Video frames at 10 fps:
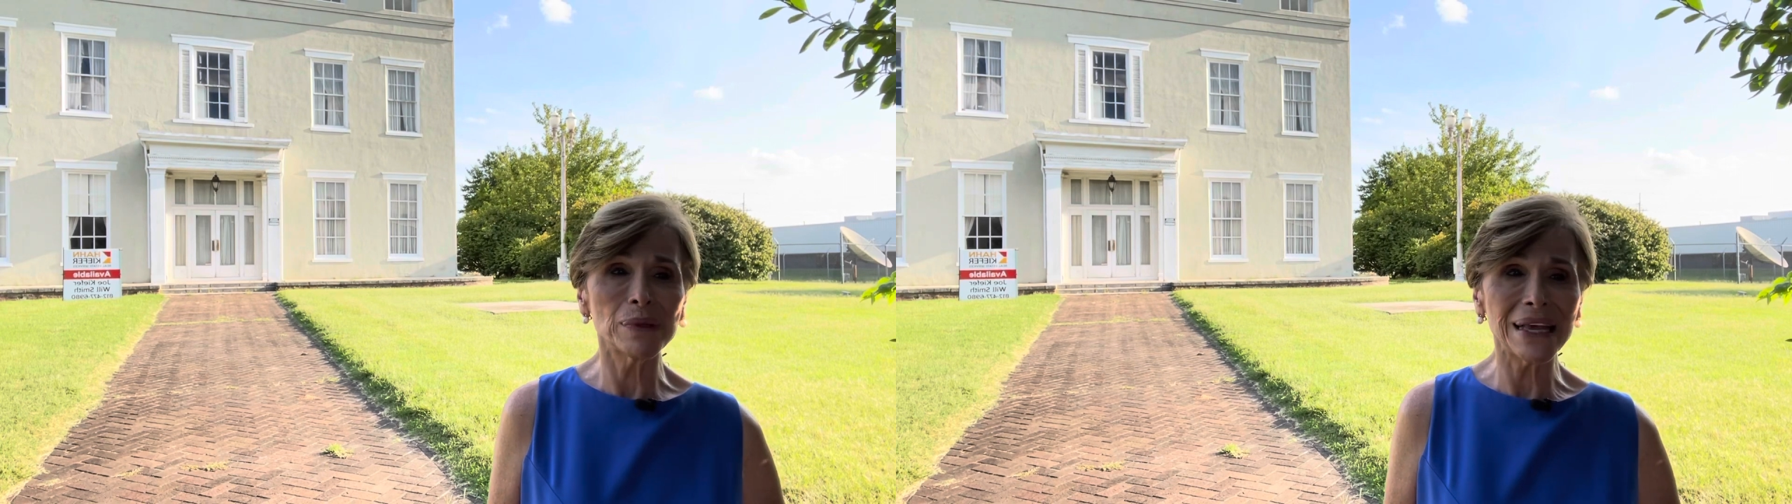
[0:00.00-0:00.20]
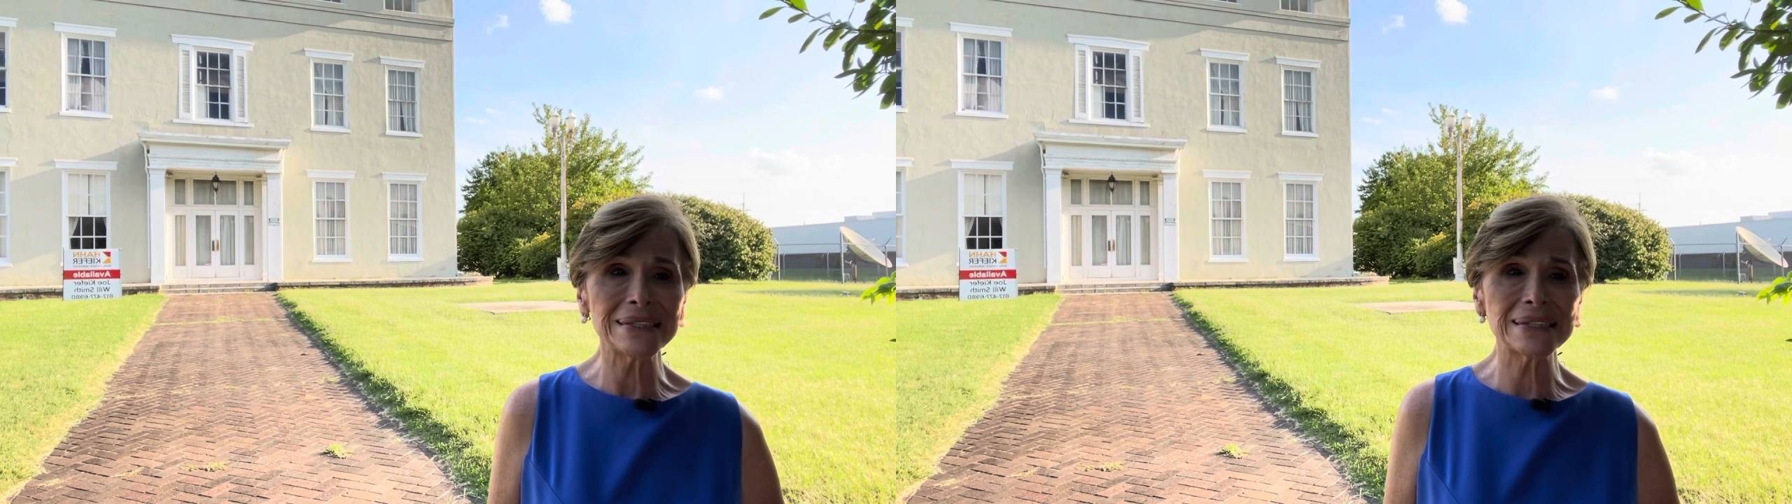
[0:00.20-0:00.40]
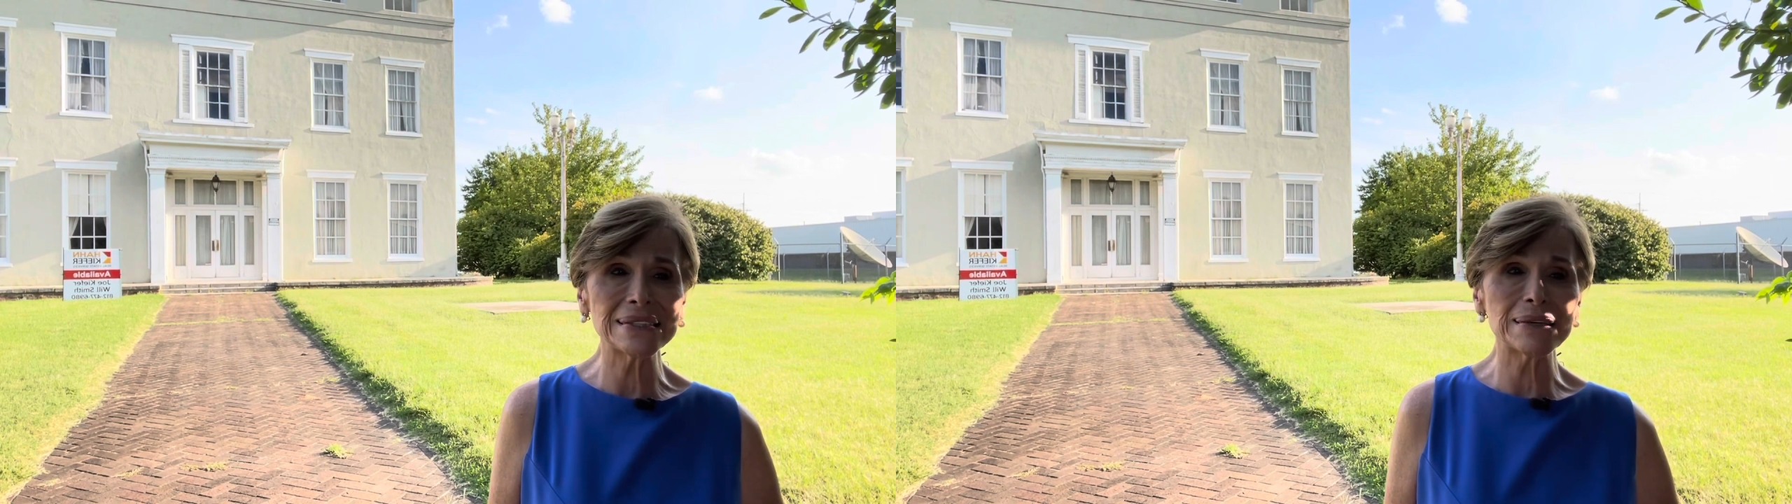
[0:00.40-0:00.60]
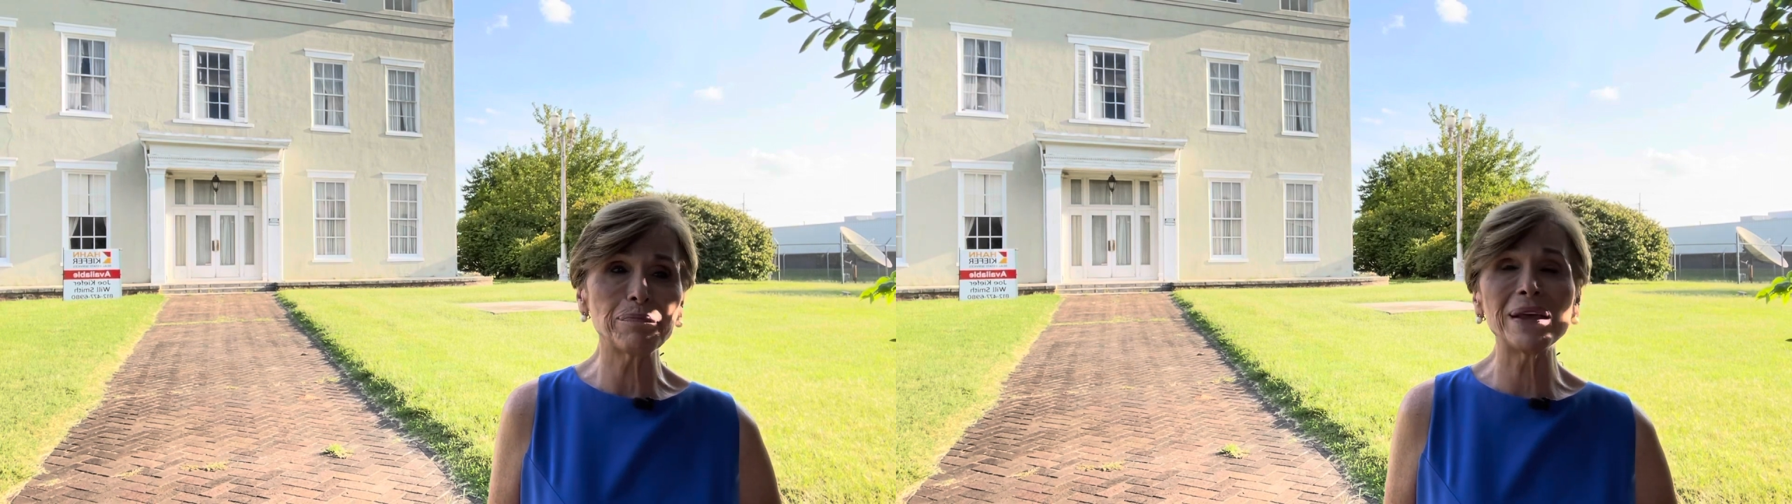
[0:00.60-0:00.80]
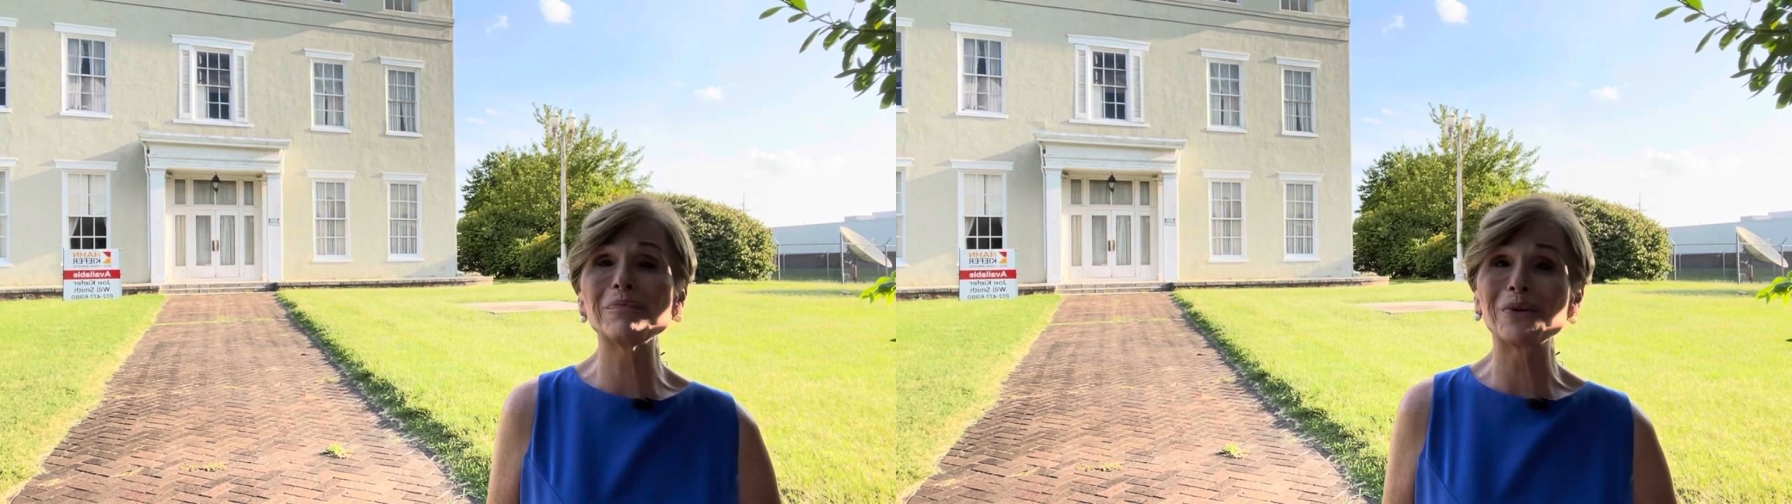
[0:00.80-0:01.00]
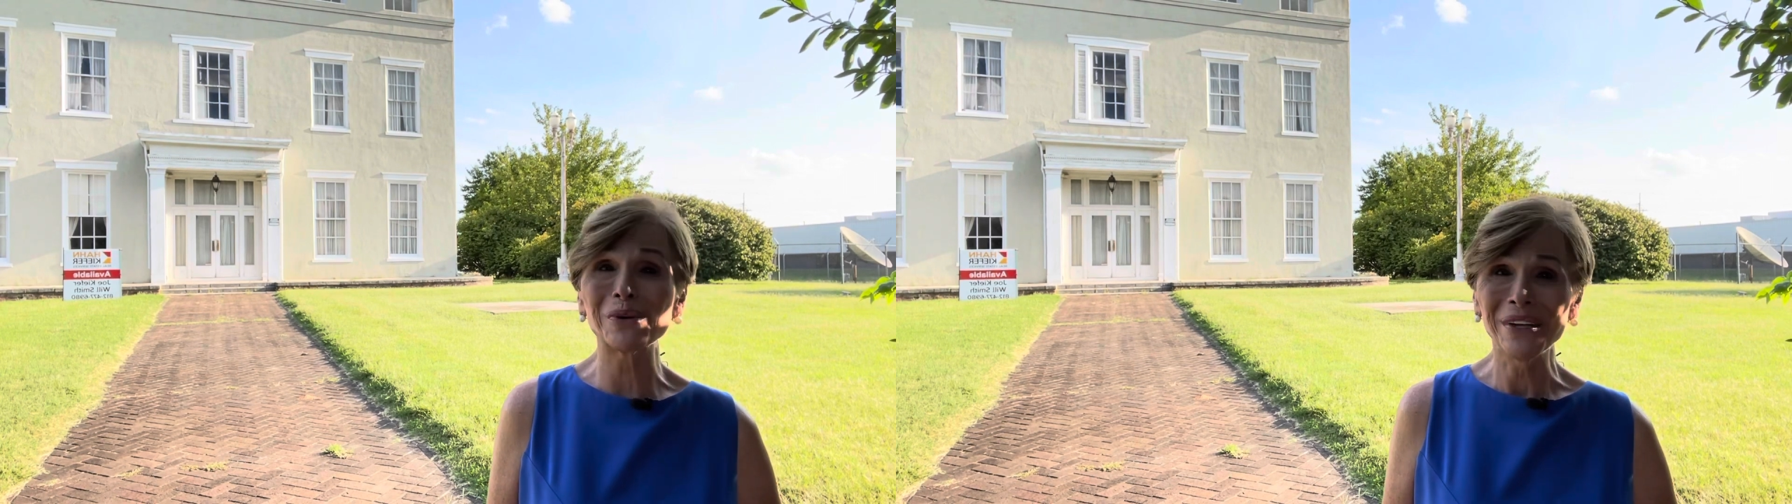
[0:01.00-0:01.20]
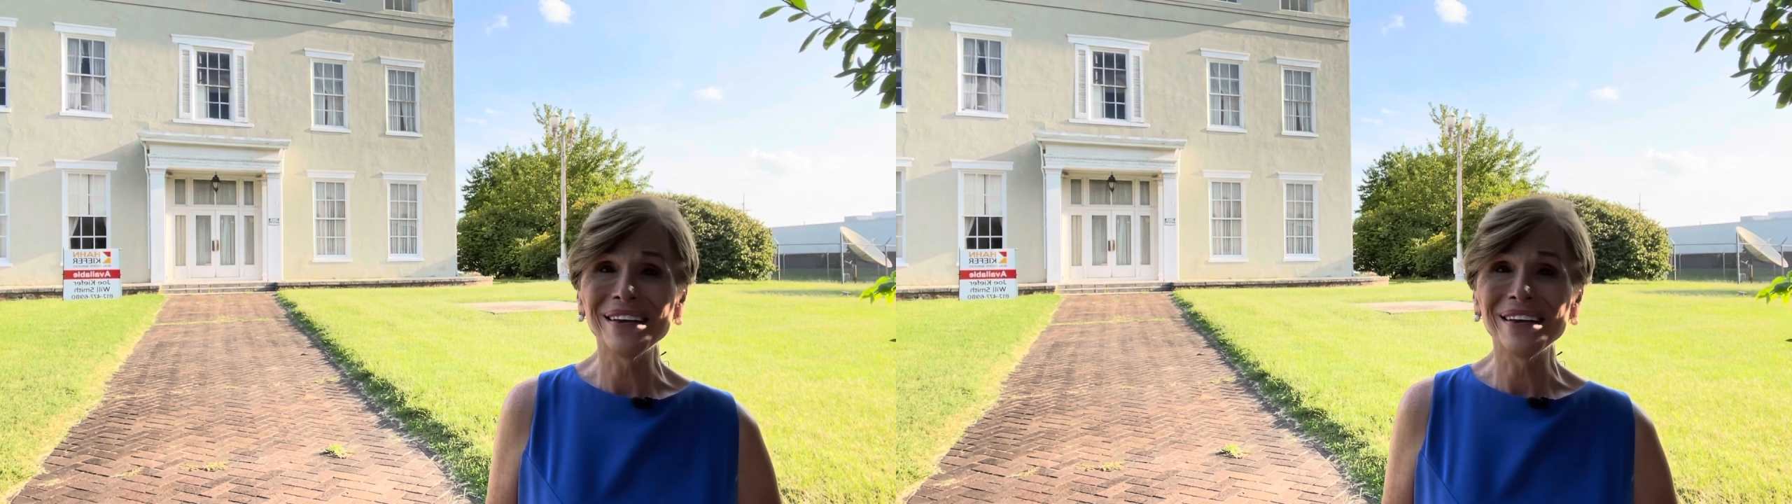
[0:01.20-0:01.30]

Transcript: places and people